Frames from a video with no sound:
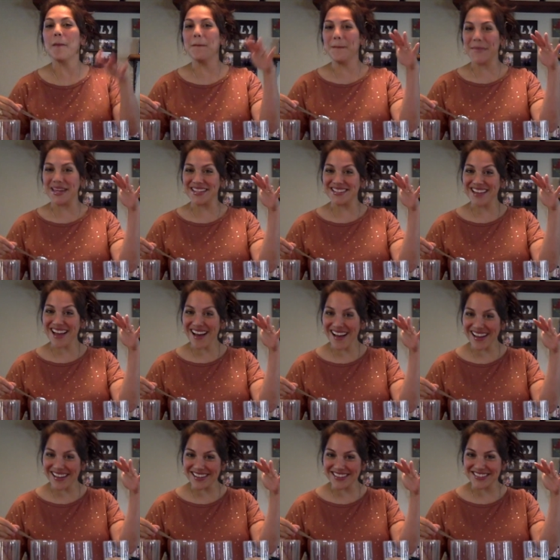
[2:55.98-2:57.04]
makes a
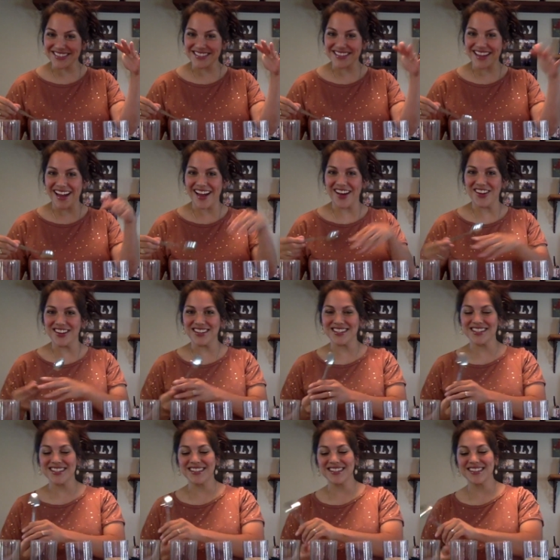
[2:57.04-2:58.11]
higher sound.